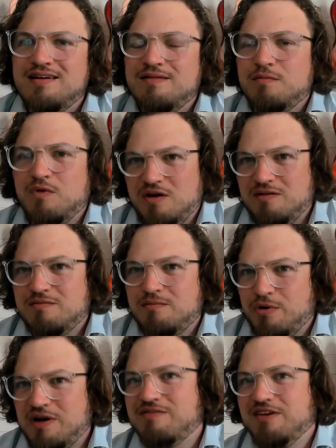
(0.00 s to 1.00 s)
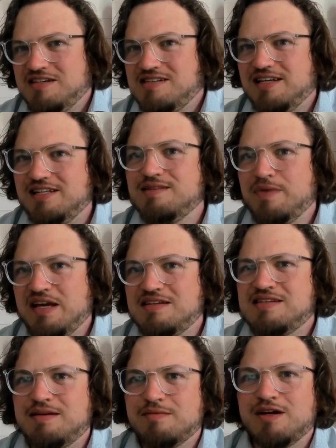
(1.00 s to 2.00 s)
what previously to me
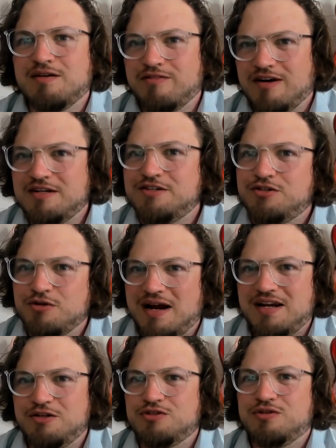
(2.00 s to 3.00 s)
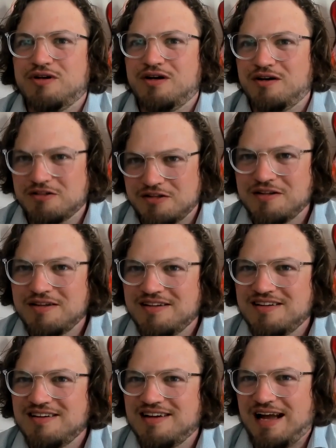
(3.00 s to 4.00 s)
seemed like very strange or odd
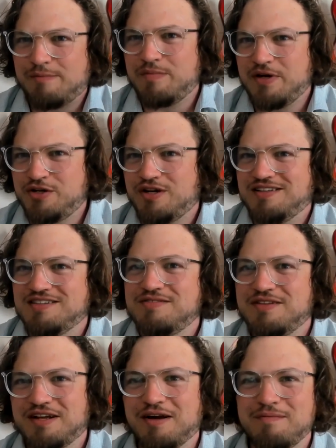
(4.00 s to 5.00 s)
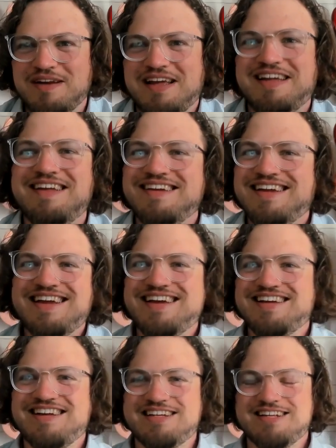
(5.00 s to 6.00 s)
ambitions for the company.
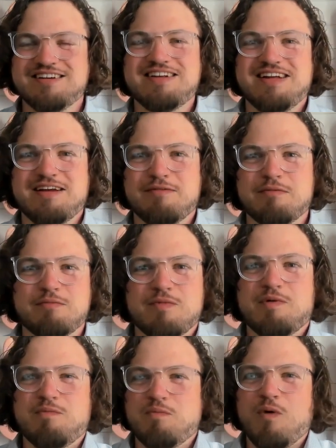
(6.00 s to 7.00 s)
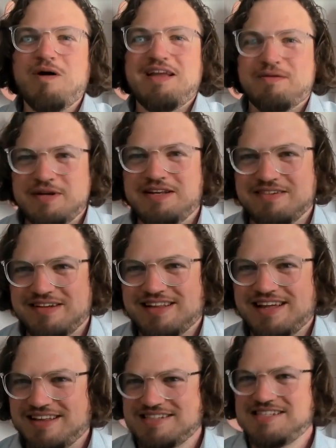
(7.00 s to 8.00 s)
You're looking at it, well, why are we doing
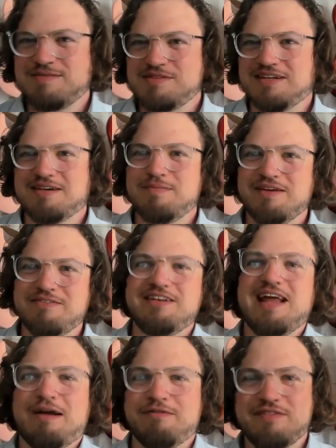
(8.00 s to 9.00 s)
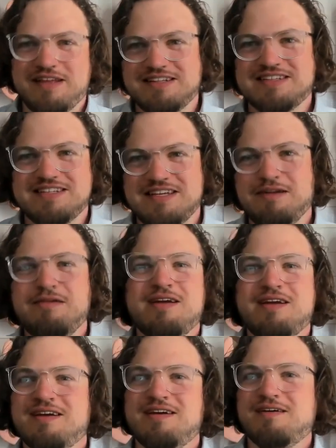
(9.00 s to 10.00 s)
that? That seems like a bit of a daft thing to do.
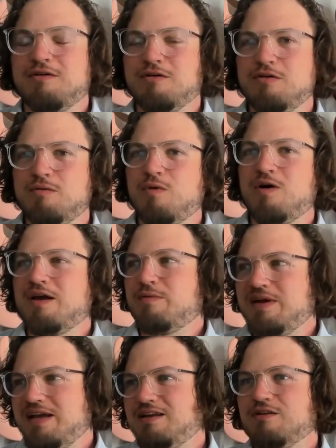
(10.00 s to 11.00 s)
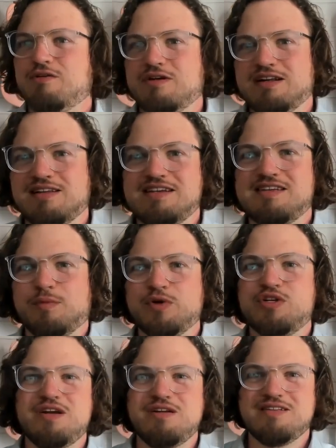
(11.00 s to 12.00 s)
Or why are we ignoring this
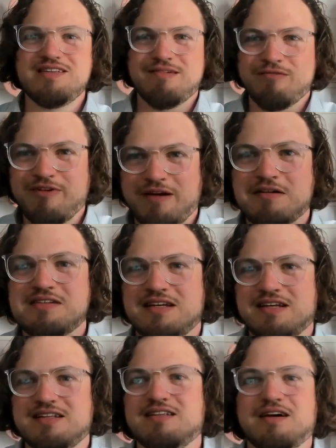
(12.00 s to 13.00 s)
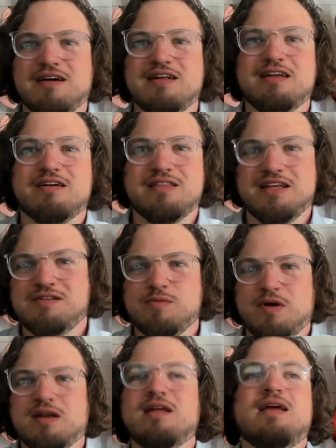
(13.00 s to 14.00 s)
opportunity and focusing entirely on this one?